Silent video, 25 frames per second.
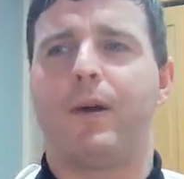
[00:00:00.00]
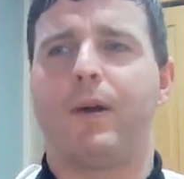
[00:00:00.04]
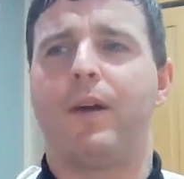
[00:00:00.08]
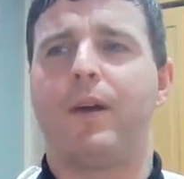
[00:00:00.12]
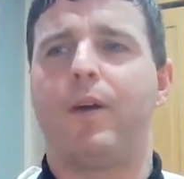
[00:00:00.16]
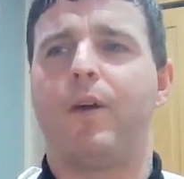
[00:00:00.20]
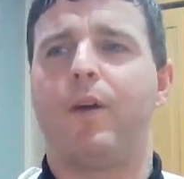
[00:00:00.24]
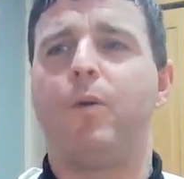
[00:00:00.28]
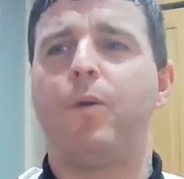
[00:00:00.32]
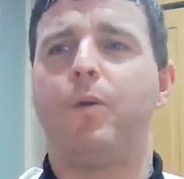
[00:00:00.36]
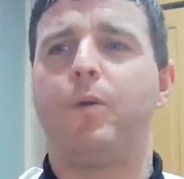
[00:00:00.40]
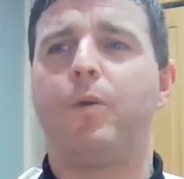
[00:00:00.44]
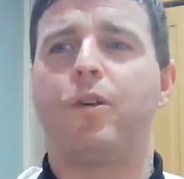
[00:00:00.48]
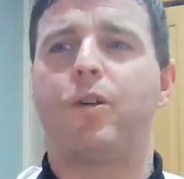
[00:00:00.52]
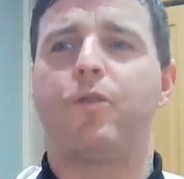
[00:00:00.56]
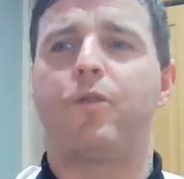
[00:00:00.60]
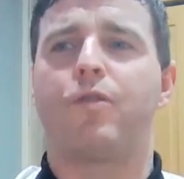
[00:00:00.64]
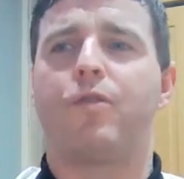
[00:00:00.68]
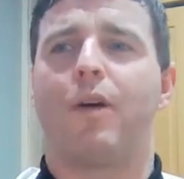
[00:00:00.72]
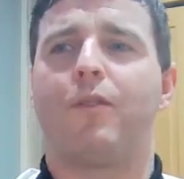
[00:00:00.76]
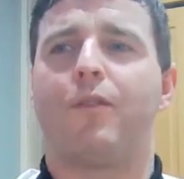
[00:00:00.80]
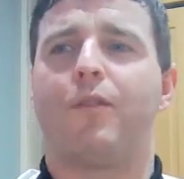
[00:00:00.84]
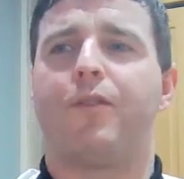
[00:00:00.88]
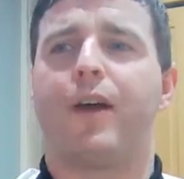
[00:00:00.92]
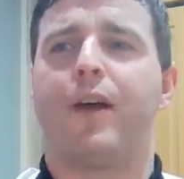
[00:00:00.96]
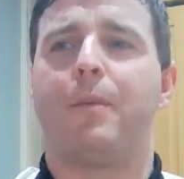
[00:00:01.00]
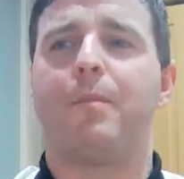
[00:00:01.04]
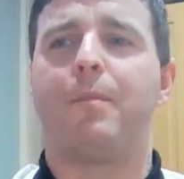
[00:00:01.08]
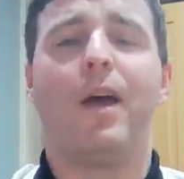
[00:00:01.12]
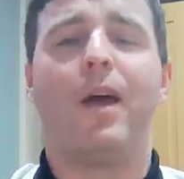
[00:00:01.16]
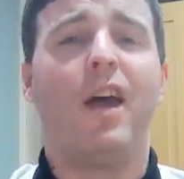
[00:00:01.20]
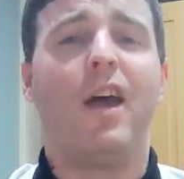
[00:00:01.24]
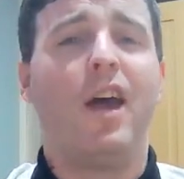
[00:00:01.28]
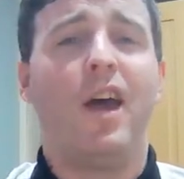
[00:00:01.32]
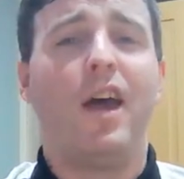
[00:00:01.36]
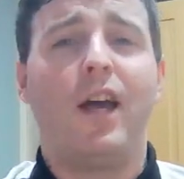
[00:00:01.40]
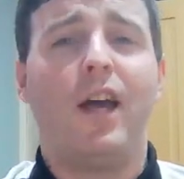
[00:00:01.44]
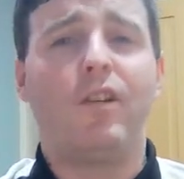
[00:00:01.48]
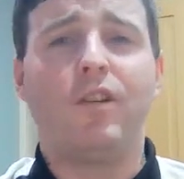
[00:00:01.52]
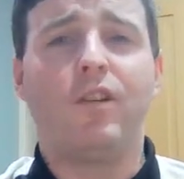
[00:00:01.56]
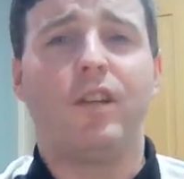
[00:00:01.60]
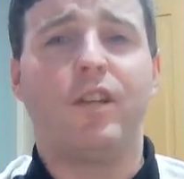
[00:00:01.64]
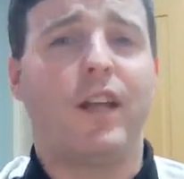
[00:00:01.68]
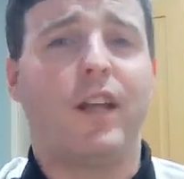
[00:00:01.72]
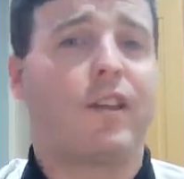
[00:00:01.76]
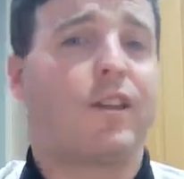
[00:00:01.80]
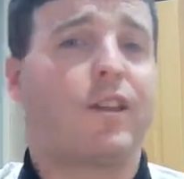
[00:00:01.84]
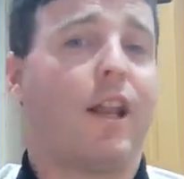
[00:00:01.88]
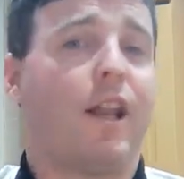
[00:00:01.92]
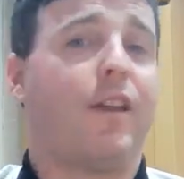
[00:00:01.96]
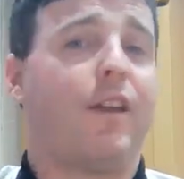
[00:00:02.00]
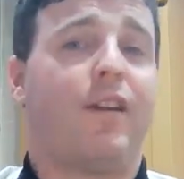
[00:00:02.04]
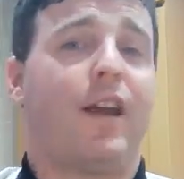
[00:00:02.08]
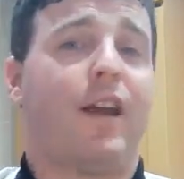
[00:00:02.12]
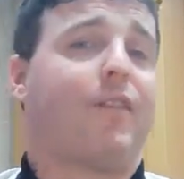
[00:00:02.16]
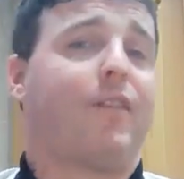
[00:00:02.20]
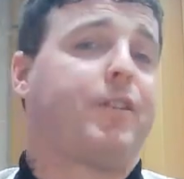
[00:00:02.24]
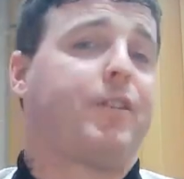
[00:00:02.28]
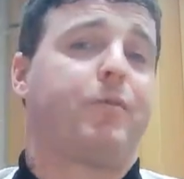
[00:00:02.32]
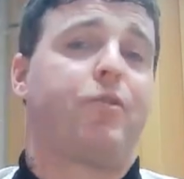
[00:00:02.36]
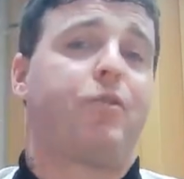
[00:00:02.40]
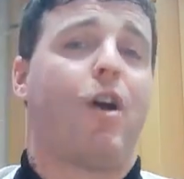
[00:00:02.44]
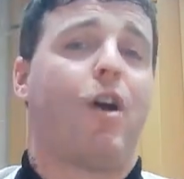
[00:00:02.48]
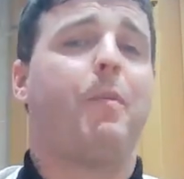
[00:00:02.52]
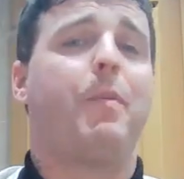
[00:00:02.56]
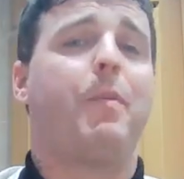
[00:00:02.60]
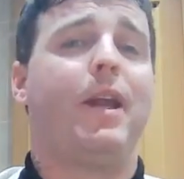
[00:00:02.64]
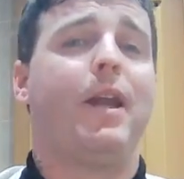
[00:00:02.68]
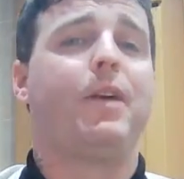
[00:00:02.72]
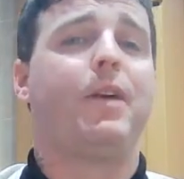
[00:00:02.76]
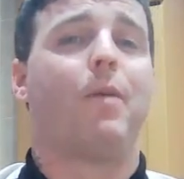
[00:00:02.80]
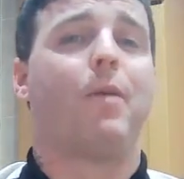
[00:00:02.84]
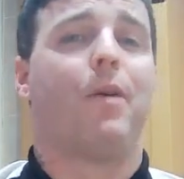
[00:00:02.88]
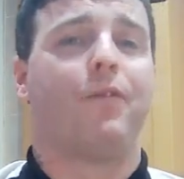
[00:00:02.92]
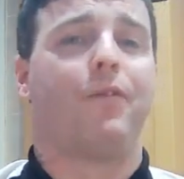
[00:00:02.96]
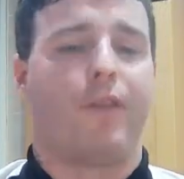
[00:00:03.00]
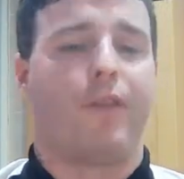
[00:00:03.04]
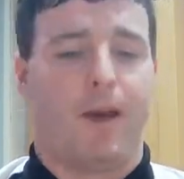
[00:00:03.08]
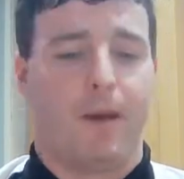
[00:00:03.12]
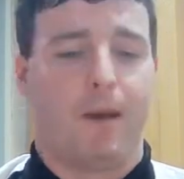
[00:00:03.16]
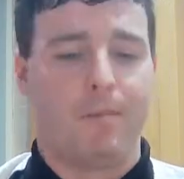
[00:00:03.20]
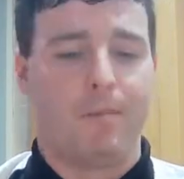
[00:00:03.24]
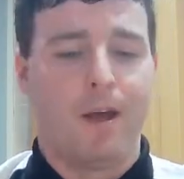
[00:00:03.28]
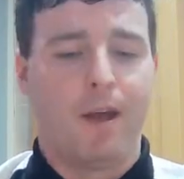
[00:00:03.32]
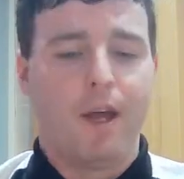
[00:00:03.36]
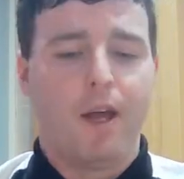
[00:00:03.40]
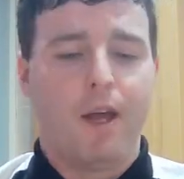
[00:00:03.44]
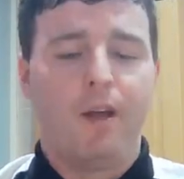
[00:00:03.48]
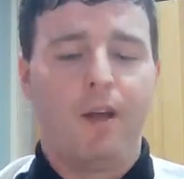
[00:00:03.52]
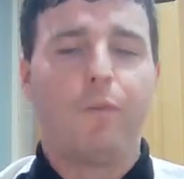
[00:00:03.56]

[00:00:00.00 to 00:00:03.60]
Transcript: Who would you drop for him? It doesn't necessarily have to drop anyone for him.